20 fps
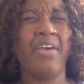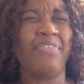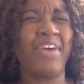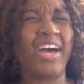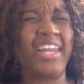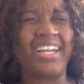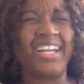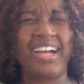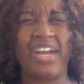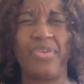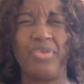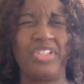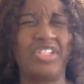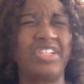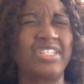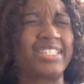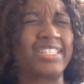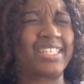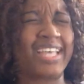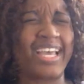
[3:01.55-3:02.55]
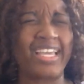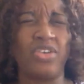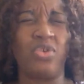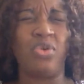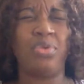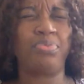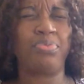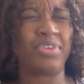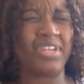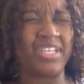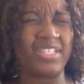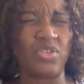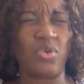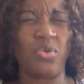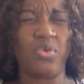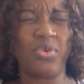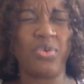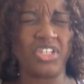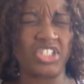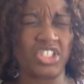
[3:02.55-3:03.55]
Father God, we just thank you, we praise you,
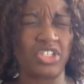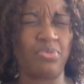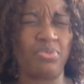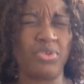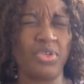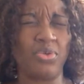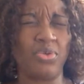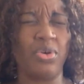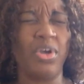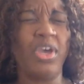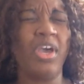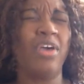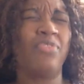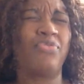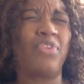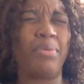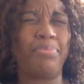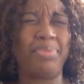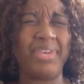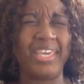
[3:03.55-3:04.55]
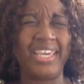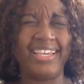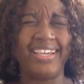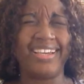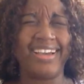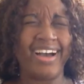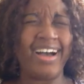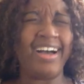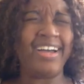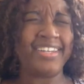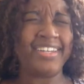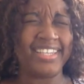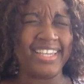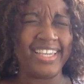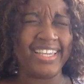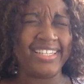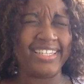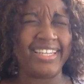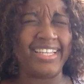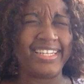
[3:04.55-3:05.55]
we worship you for being God
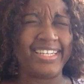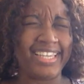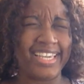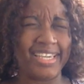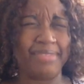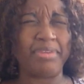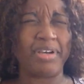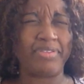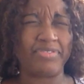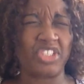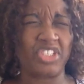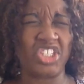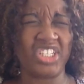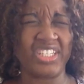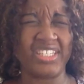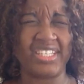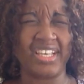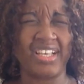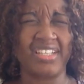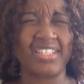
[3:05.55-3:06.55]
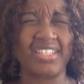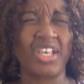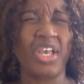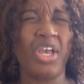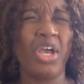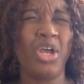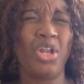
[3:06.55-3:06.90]
in the name of Jesus.